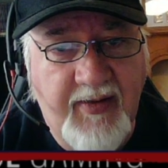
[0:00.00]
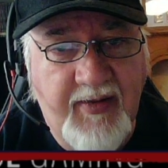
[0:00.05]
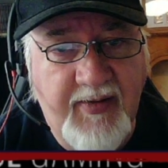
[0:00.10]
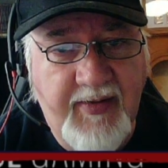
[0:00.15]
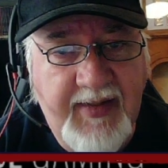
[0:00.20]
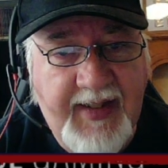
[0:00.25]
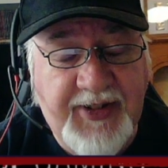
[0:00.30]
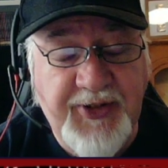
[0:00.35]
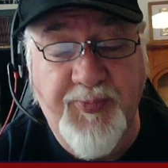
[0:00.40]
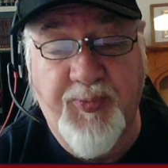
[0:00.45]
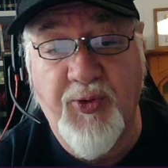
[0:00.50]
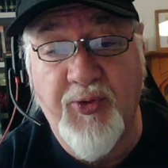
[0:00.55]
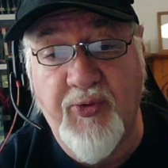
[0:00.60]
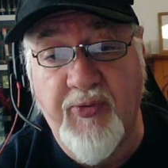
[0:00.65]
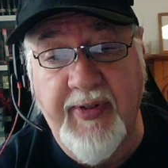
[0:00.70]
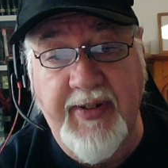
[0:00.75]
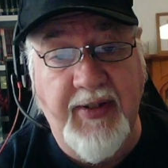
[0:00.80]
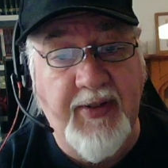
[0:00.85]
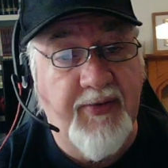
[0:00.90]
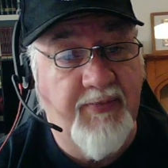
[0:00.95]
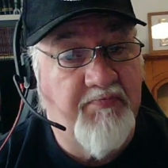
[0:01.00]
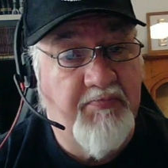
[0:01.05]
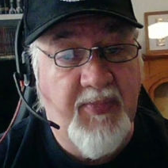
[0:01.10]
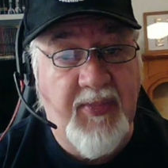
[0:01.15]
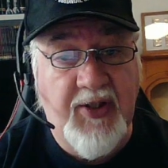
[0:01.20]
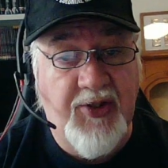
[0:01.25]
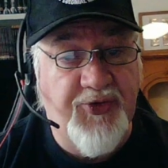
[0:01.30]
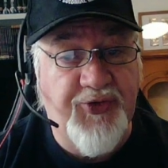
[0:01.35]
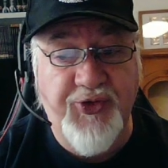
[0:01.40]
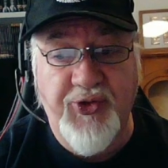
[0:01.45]
exploring
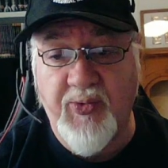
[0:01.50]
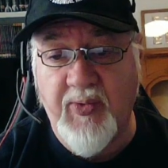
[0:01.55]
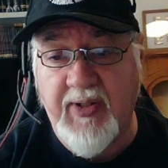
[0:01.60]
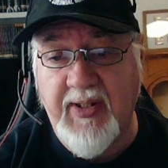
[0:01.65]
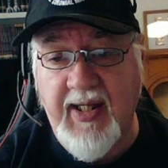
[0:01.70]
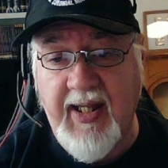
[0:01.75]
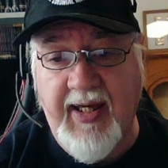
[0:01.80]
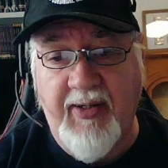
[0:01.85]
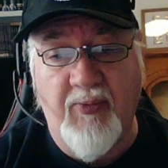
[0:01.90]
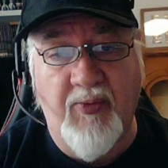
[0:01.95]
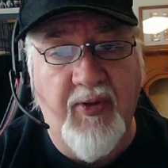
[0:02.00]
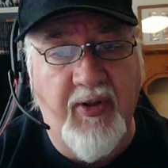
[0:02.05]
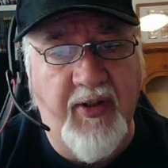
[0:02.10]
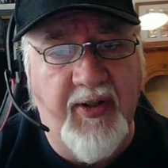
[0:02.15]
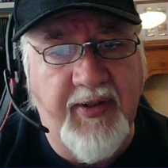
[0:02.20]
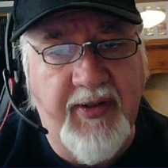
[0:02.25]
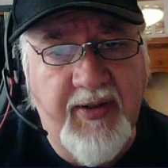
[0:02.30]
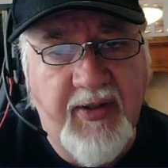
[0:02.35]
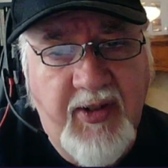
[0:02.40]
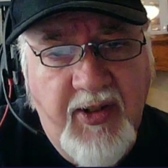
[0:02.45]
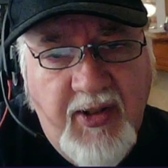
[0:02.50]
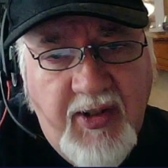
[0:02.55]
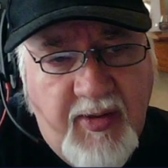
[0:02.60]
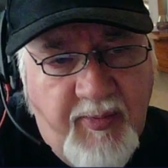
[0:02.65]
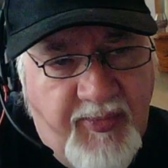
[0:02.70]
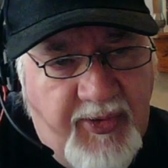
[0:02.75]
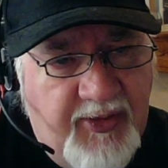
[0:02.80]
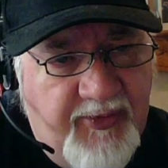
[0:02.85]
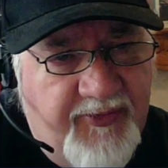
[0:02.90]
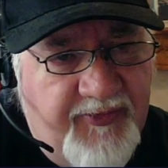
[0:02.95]
a sewer network,
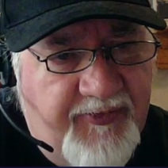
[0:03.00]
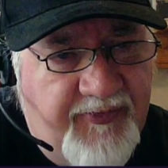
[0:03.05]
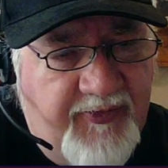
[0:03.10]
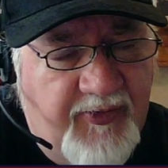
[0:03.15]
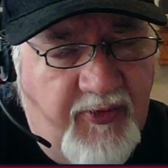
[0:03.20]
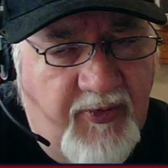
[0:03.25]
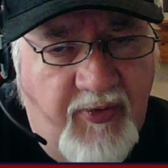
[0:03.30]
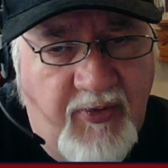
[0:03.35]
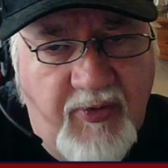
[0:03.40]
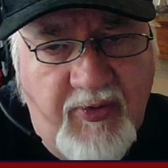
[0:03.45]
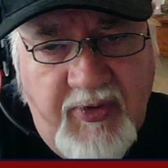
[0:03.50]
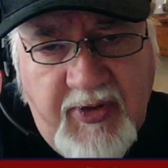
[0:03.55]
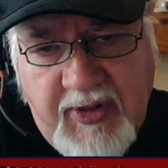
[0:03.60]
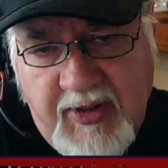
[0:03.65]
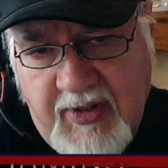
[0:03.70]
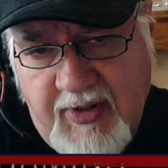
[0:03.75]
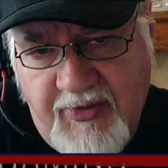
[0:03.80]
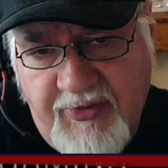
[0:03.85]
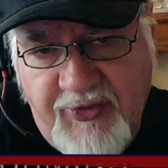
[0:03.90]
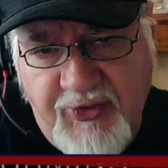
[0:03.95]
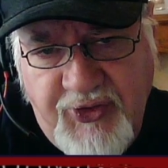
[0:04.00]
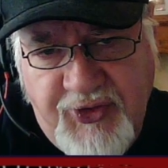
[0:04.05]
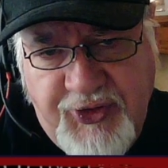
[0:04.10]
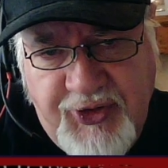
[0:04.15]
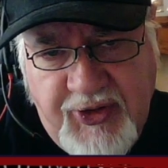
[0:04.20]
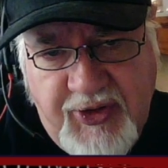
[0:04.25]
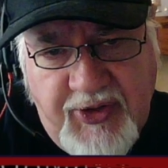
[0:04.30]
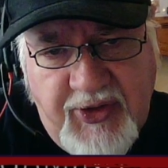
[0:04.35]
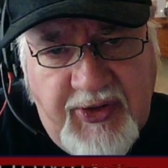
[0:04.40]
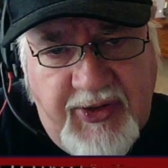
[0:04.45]
both for the
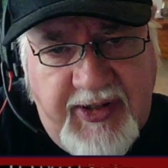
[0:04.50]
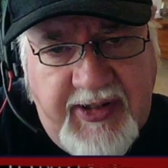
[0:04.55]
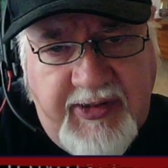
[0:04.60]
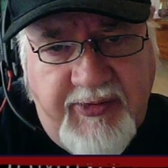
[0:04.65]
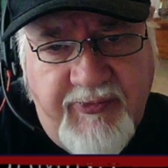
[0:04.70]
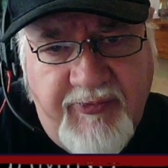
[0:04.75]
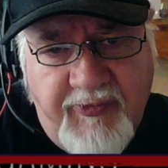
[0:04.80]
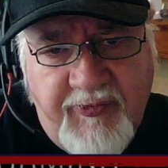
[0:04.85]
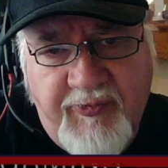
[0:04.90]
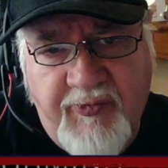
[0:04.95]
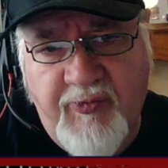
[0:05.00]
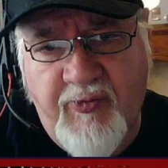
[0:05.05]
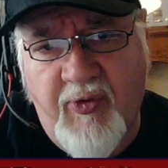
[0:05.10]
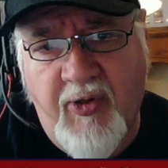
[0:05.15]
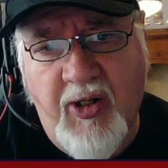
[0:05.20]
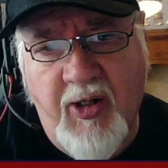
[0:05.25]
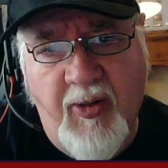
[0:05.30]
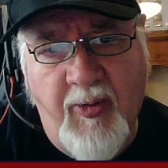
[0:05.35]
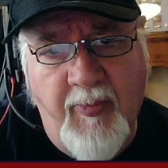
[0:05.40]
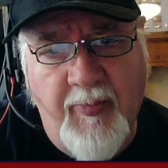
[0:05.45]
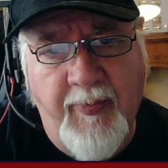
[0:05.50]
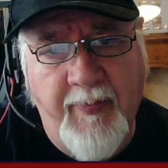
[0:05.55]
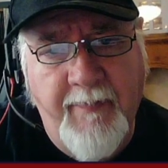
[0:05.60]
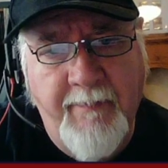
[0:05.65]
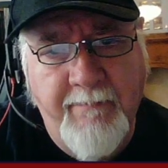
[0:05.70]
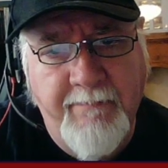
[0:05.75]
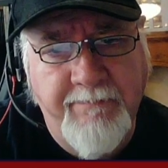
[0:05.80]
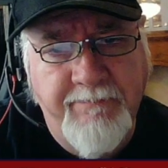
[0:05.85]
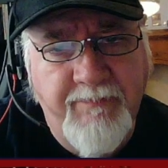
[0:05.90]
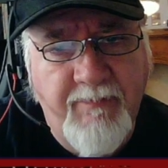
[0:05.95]
journey from
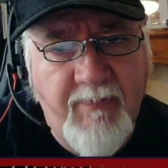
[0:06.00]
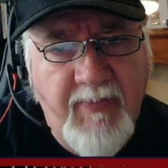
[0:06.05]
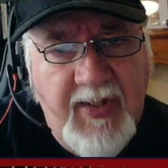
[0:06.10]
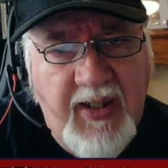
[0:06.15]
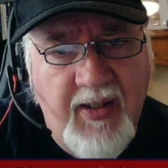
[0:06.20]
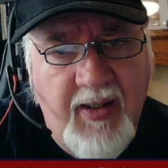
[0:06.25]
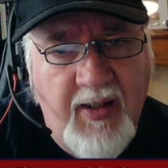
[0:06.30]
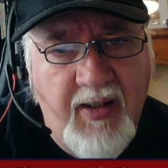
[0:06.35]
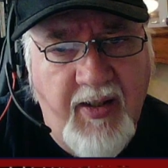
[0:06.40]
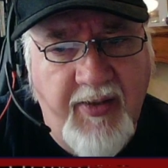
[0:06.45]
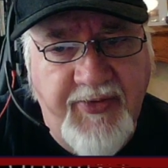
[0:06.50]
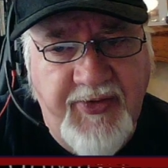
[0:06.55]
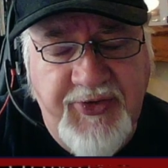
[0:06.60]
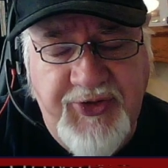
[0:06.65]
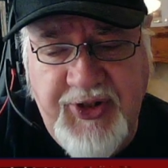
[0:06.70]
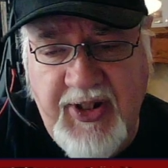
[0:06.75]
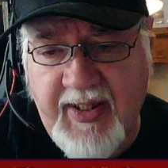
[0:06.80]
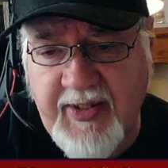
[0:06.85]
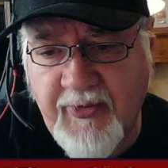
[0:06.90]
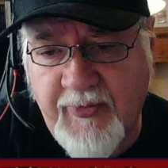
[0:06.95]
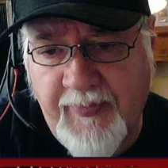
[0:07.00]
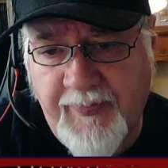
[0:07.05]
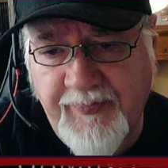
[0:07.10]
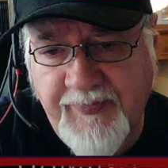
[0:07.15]
the jail